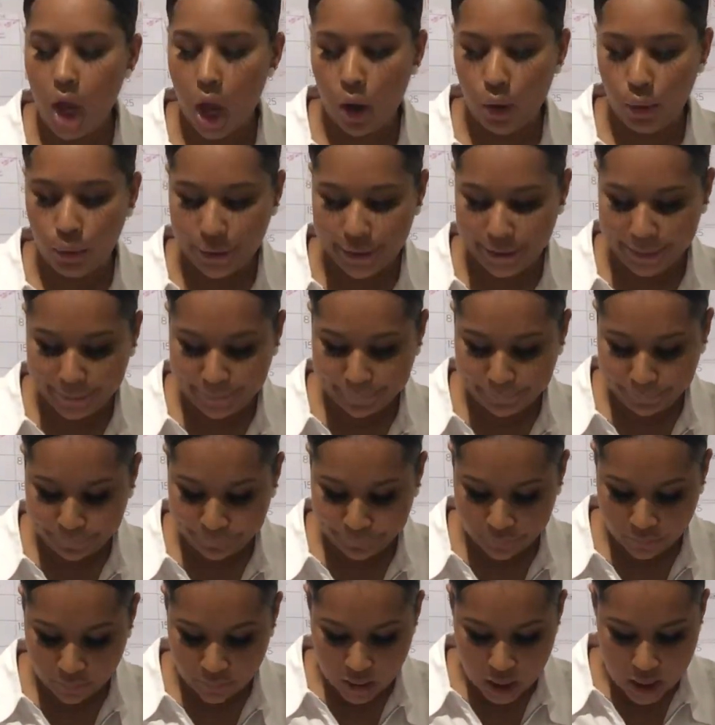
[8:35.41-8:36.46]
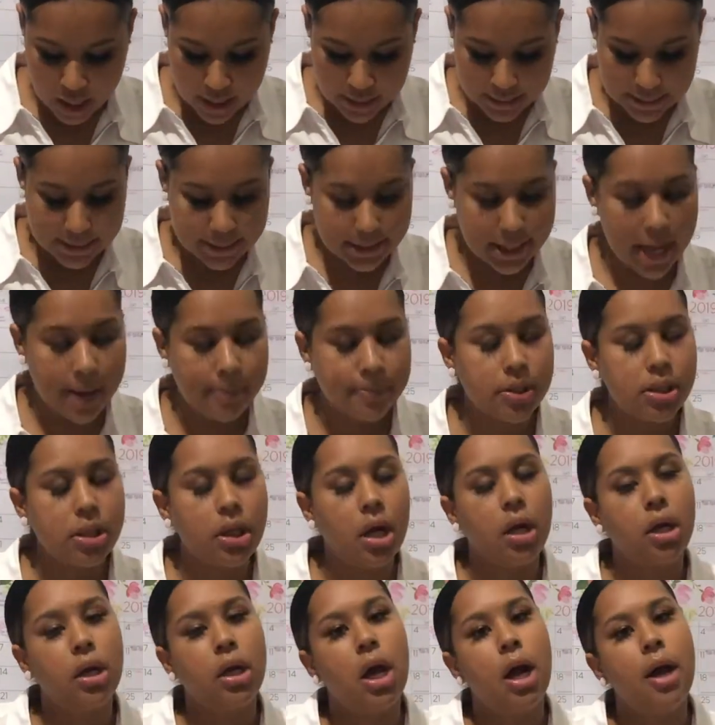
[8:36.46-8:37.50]
Okay?
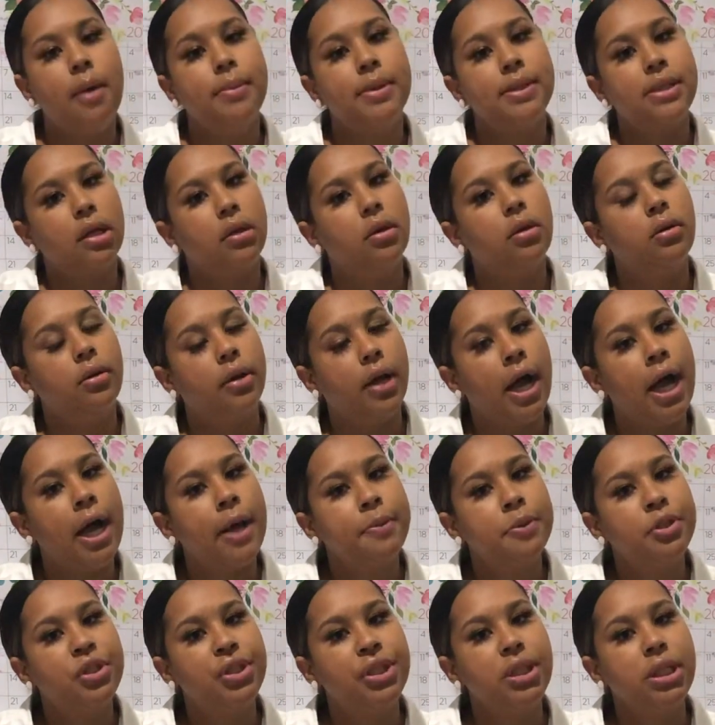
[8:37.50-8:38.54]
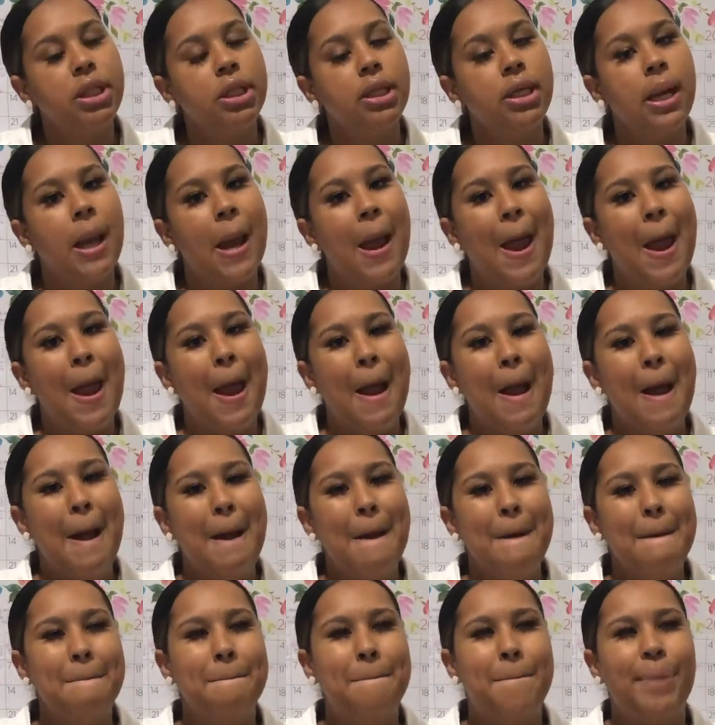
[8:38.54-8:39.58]
Stamps.com is a good option,
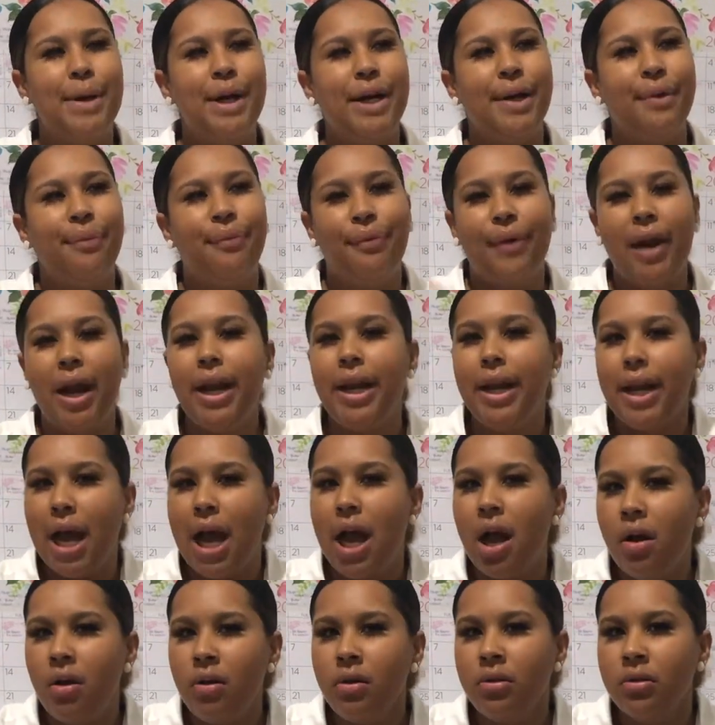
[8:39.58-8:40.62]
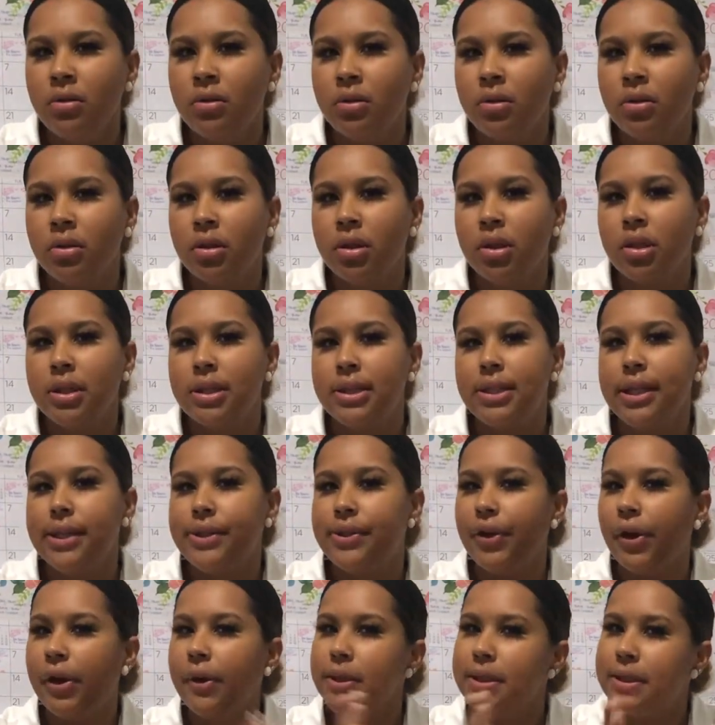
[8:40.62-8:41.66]
but right now,
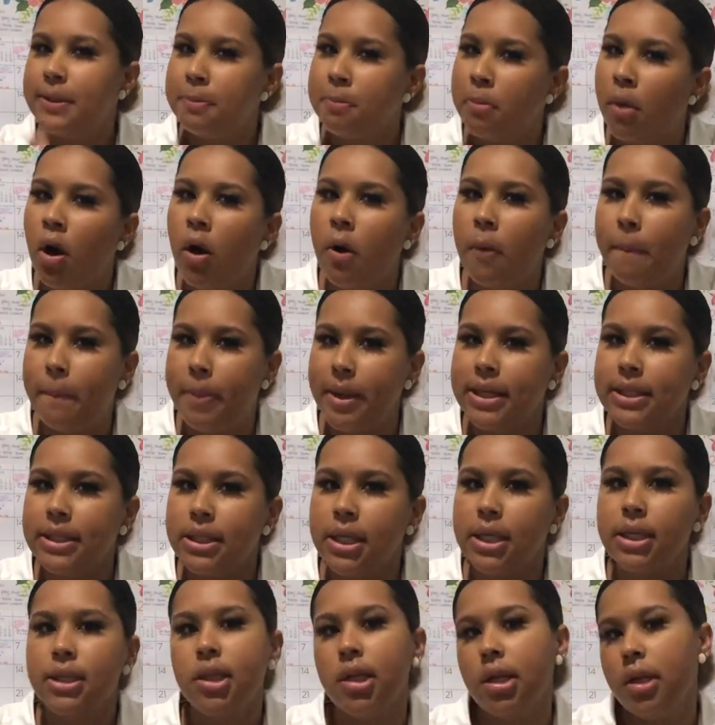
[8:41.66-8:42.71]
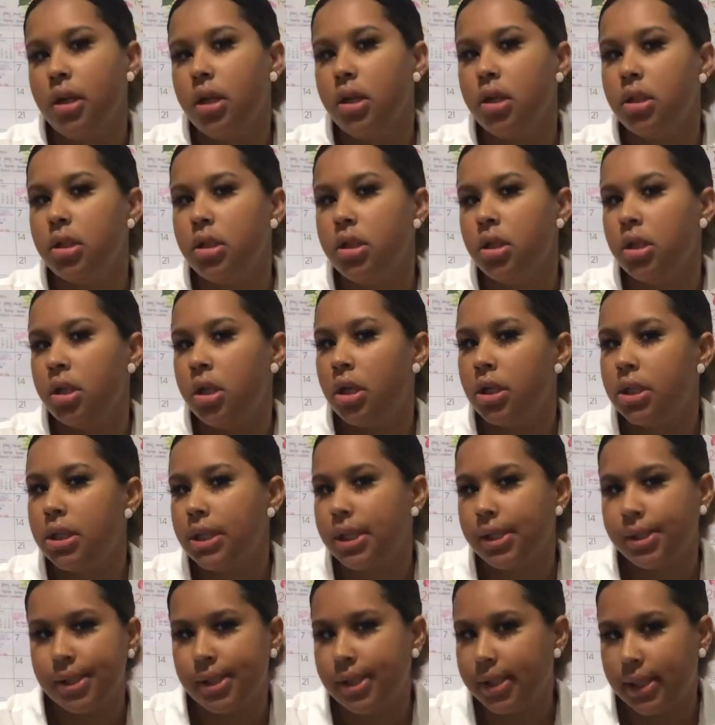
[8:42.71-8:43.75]
since you're a small business, it's not
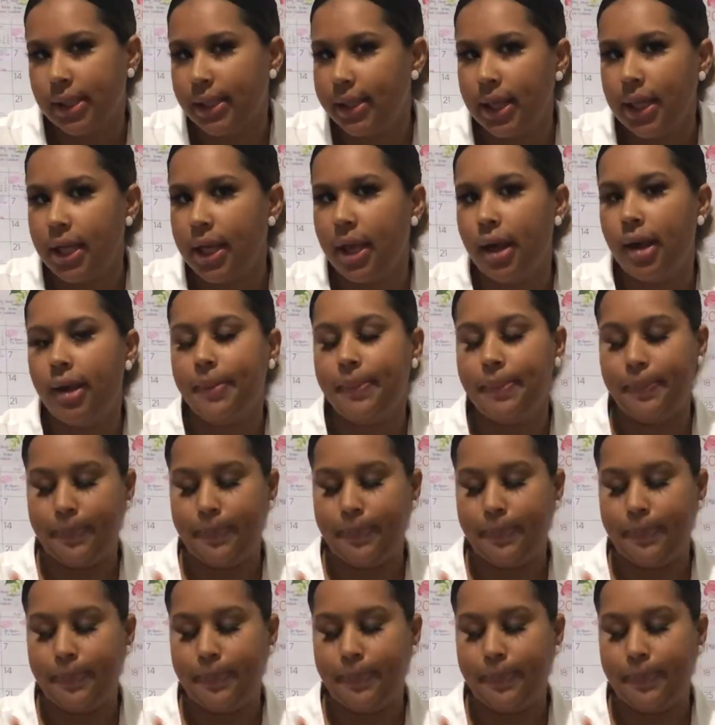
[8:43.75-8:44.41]
such a good idea.